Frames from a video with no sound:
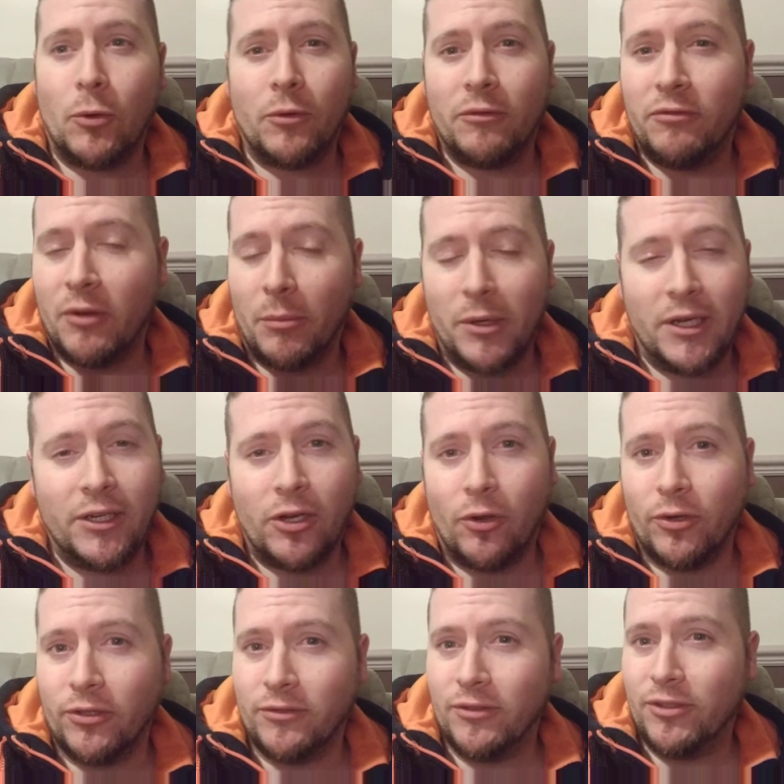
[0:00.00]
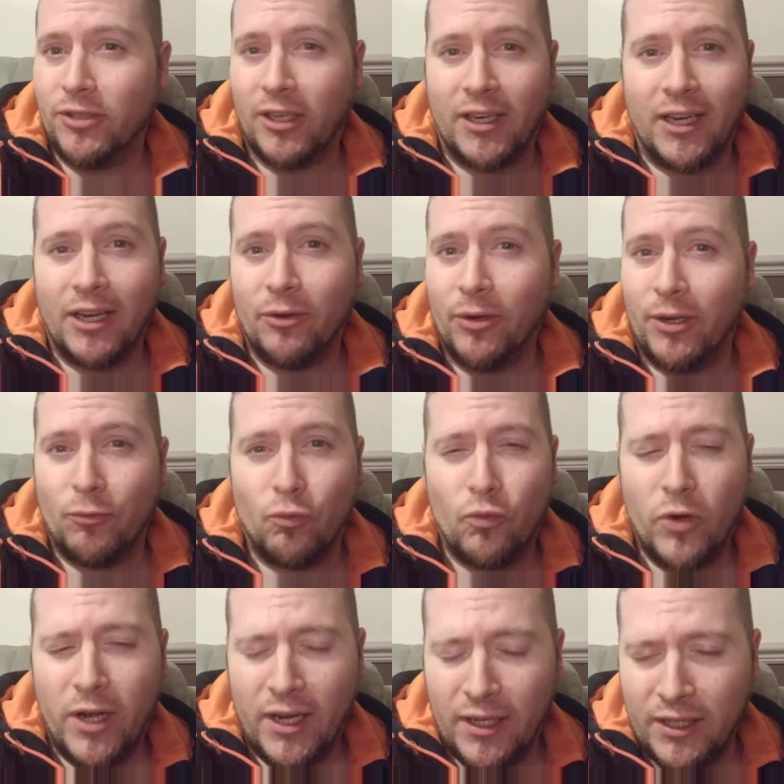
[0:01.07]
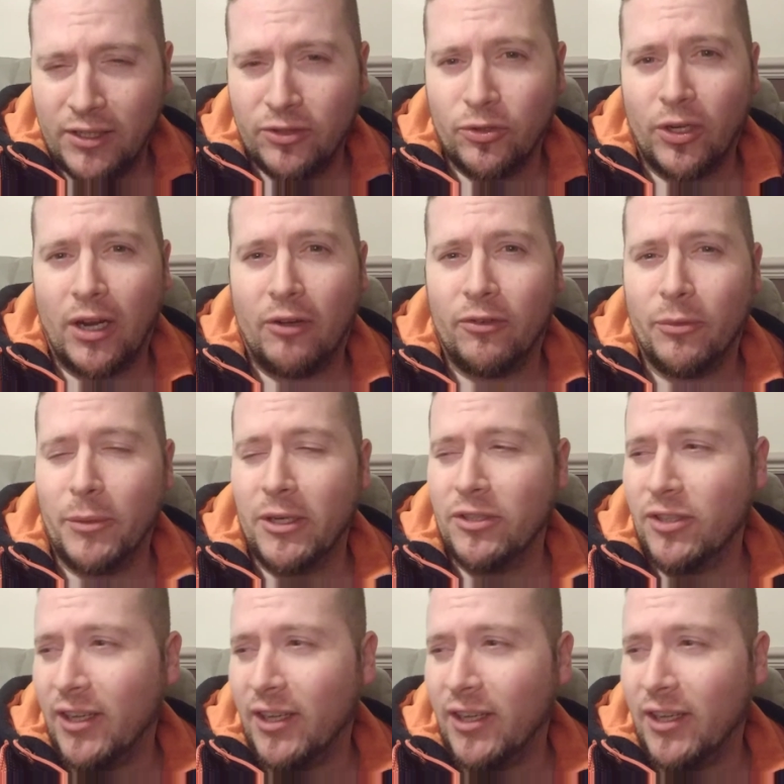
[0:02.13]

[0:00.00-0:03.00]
But Fabinho and Shaqiri really stood out for me.